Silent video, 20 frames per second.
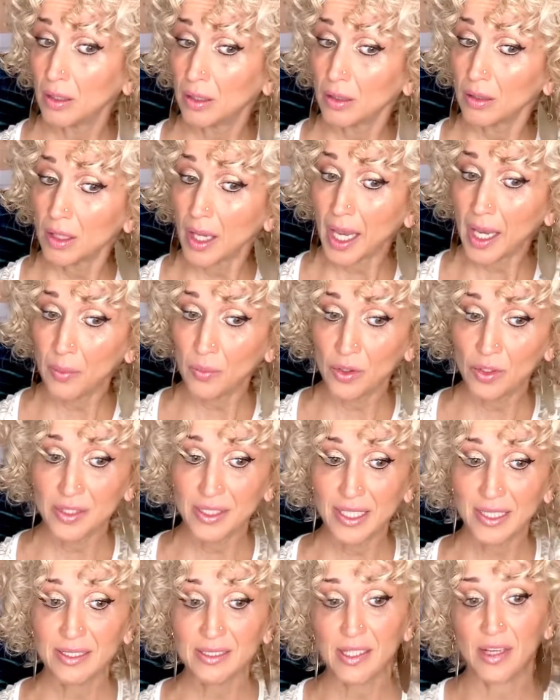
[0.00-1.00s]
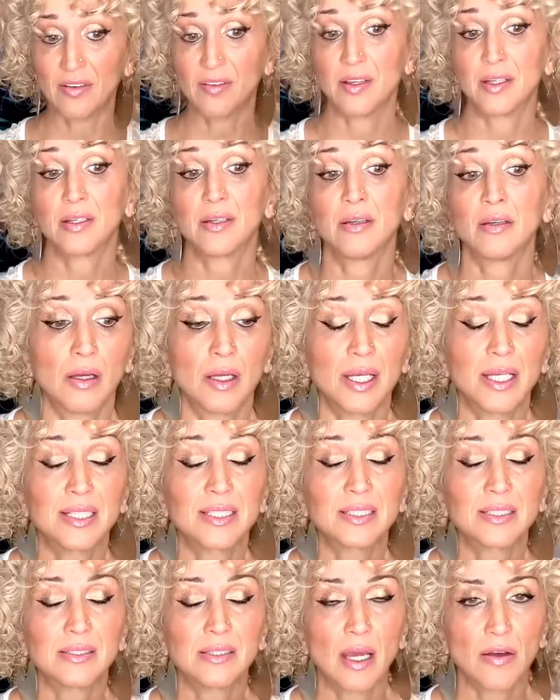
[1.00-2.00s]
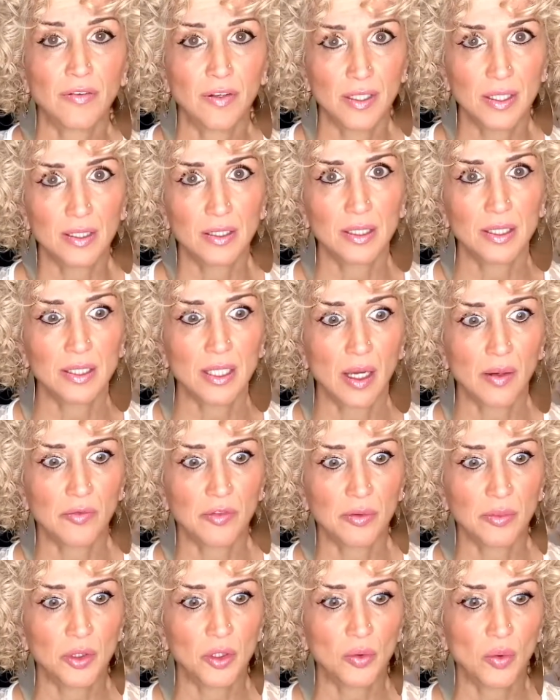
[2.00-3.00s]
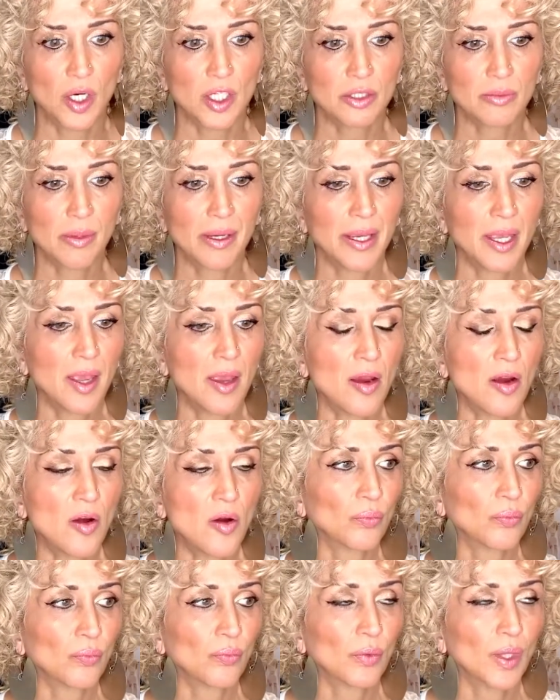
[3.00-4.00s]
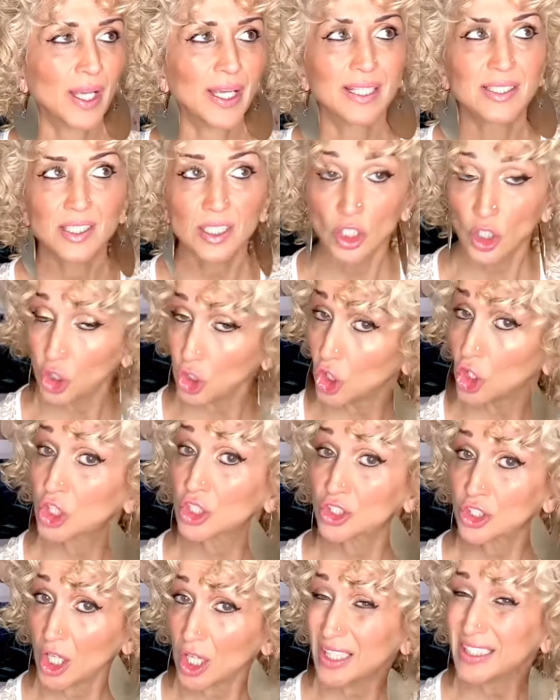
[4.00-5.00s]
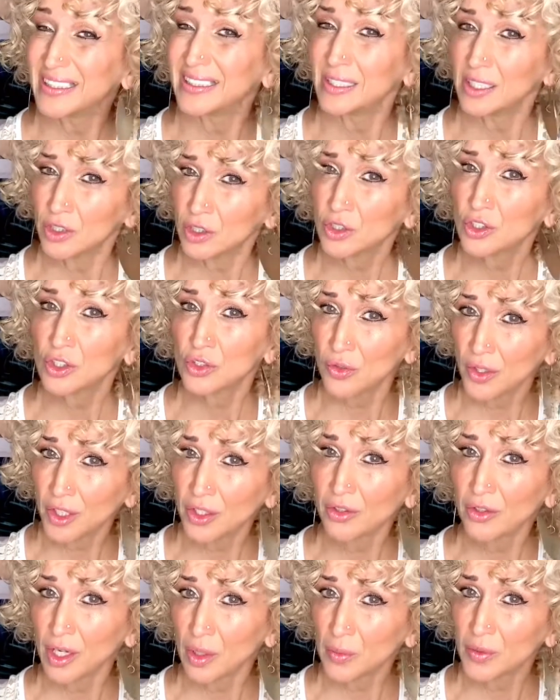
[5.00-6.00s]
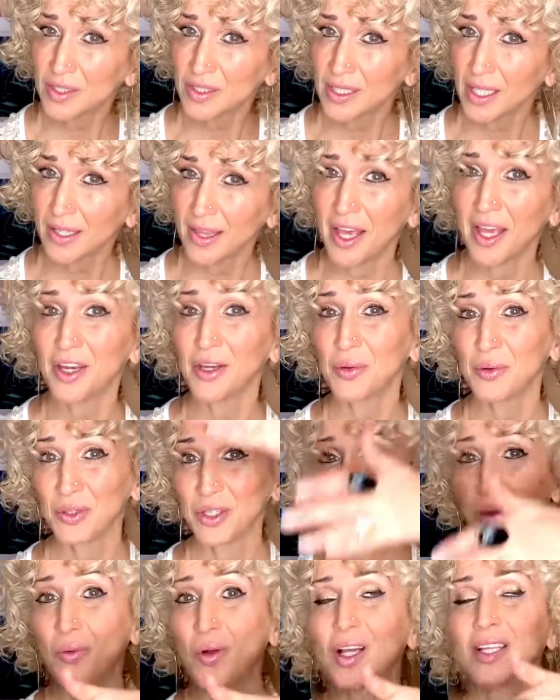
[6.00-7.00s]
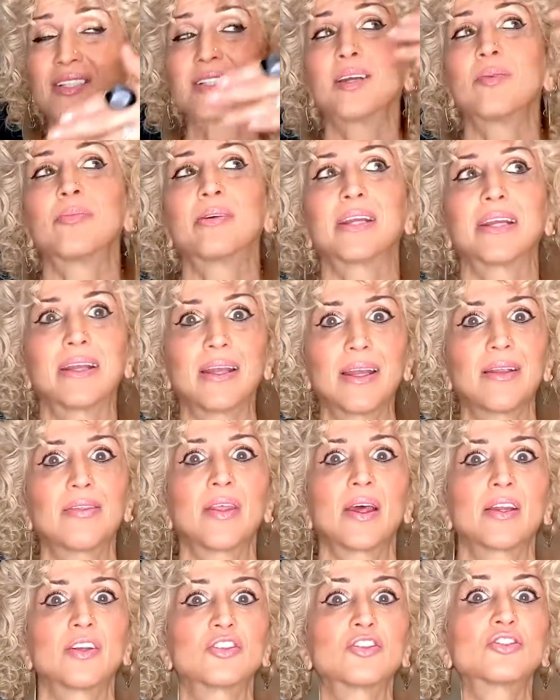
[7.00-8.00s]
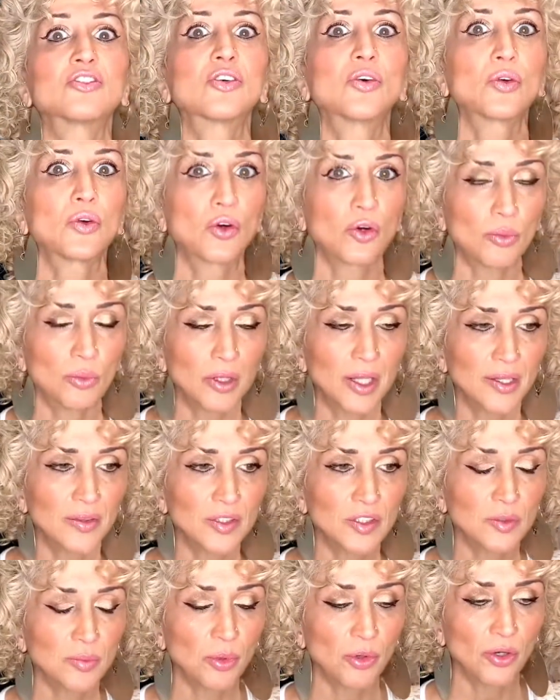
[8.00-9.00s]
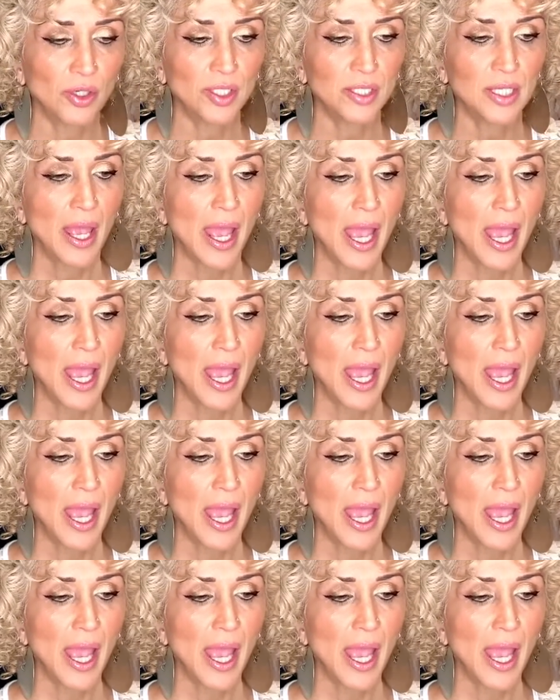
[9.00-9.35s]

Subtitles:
And we're on day 7. It's definitely time for me to wash my hair. It looks a little stringier, I would say, than it would on Washday. But again, that is so normal at this point.